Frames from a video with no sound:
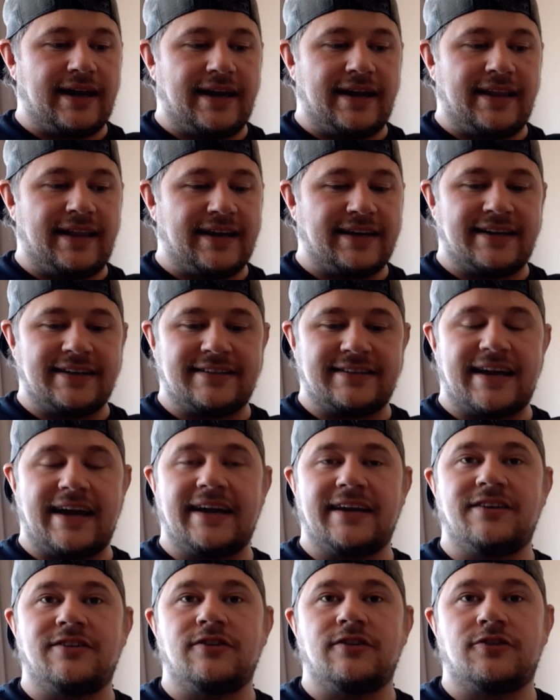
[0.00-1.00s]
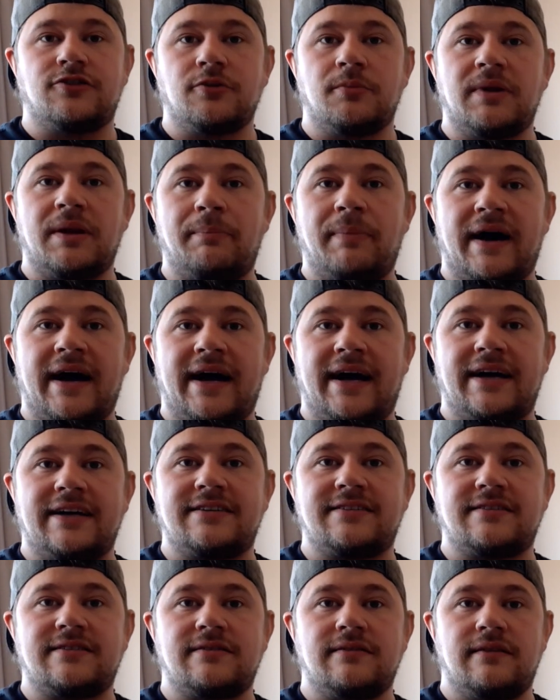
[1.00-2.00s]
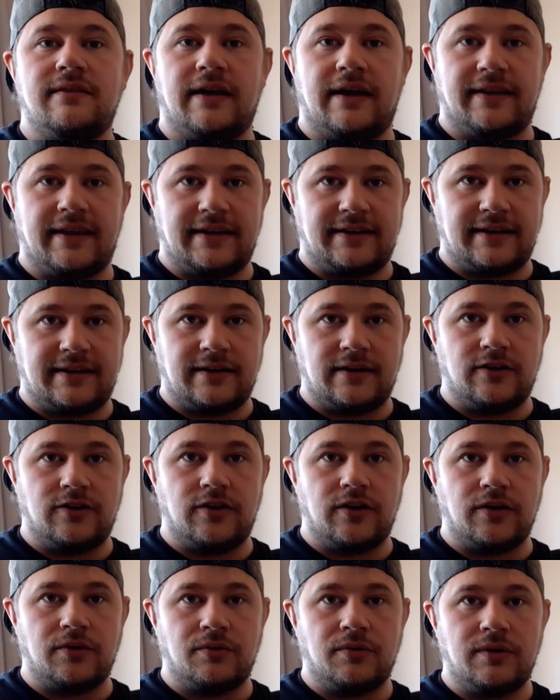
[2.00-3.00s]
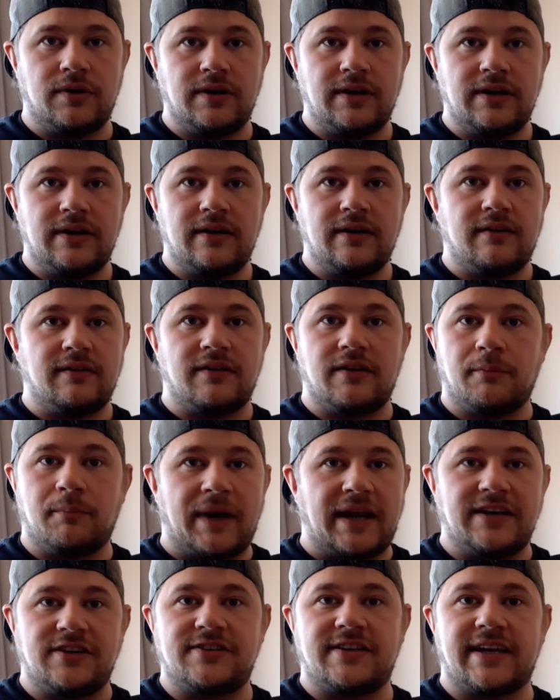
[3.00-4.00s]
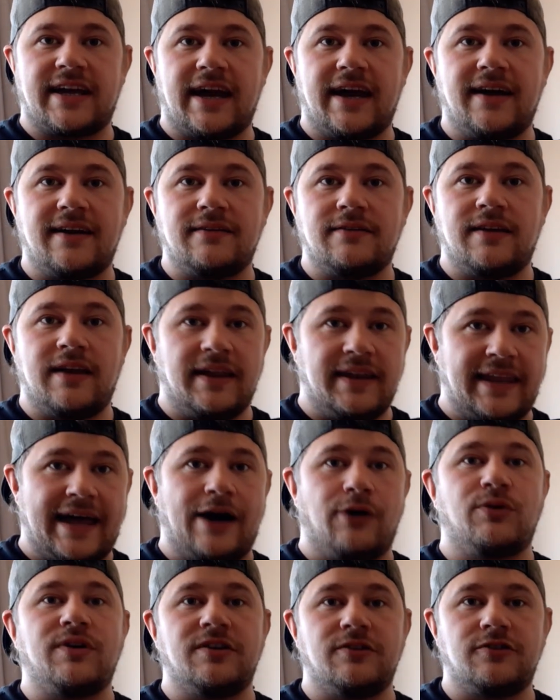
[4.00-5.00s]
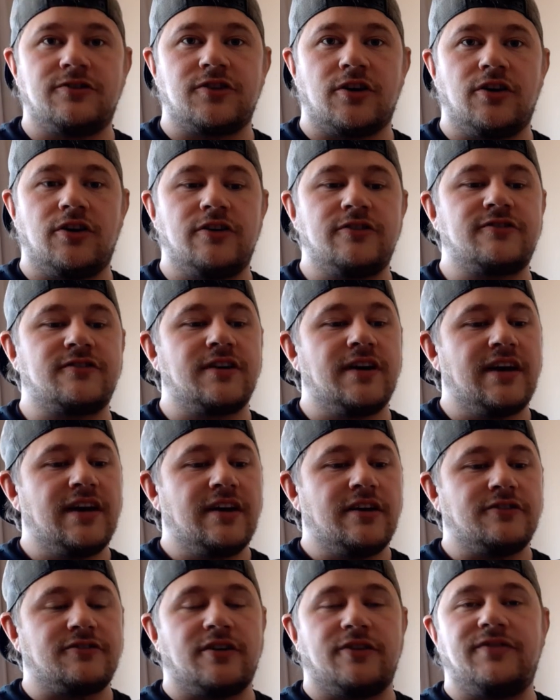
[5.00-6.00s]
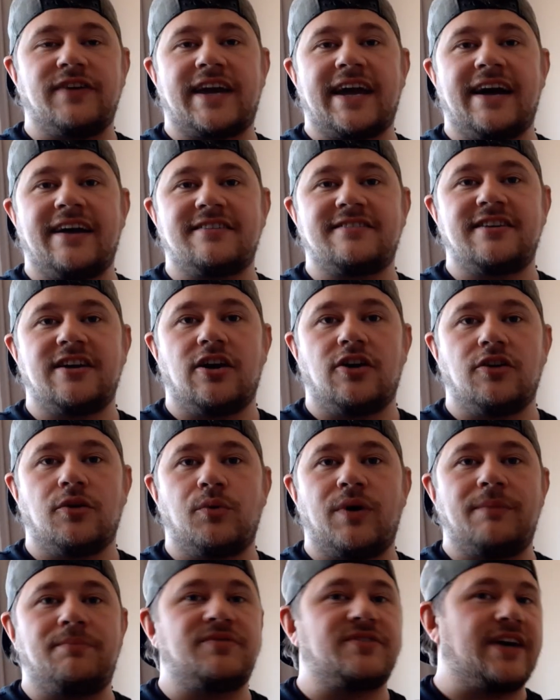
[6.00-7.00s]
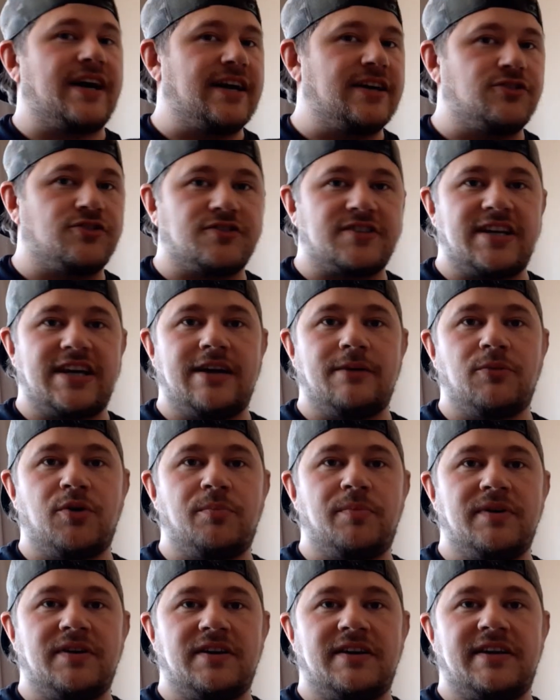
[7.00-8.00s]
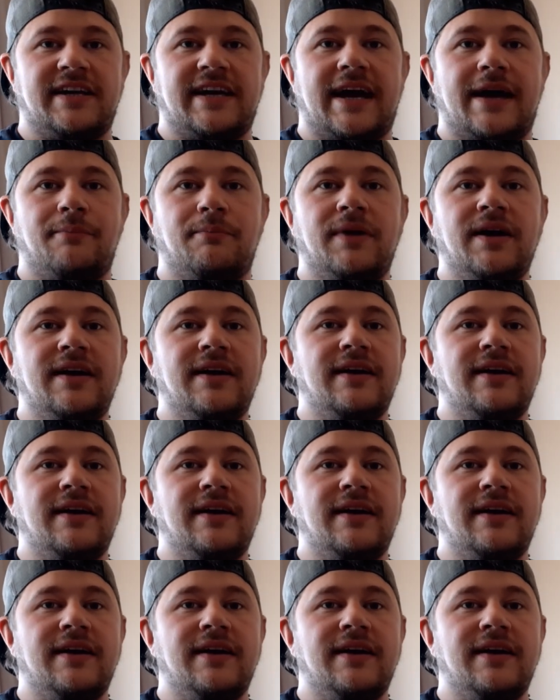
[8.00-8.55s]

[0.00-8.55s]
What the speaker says: Like I say, some of the parts that they didn't do, they've managed to get and now can source. So if you can't see it on the website, just hit him up in the DM.